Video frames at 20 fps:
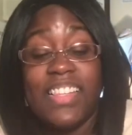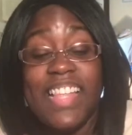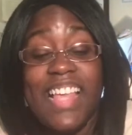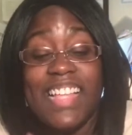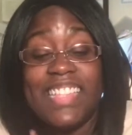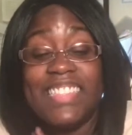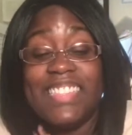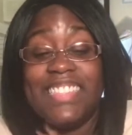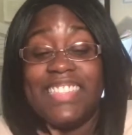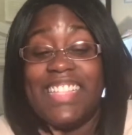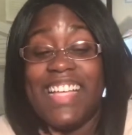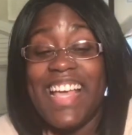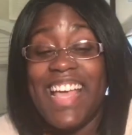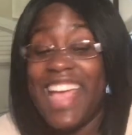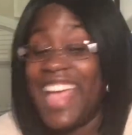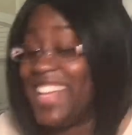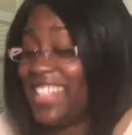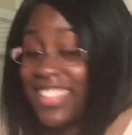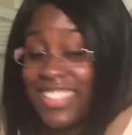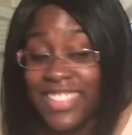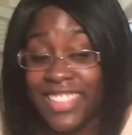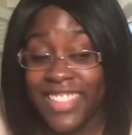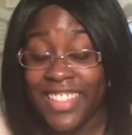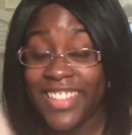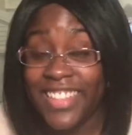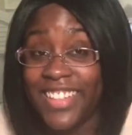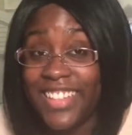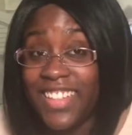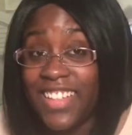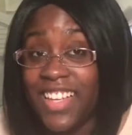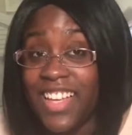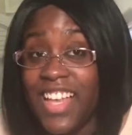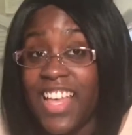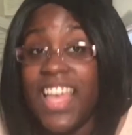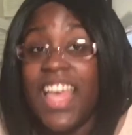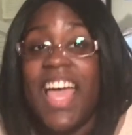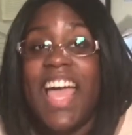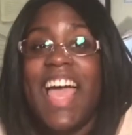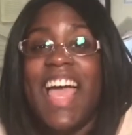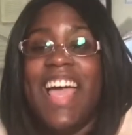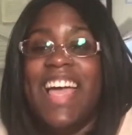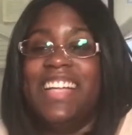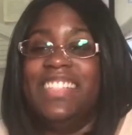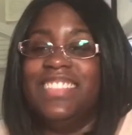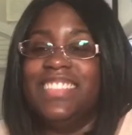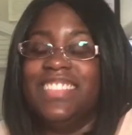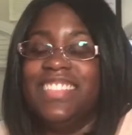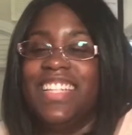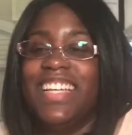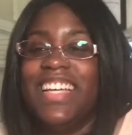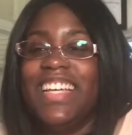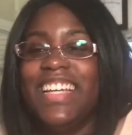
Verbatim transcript: That's it. And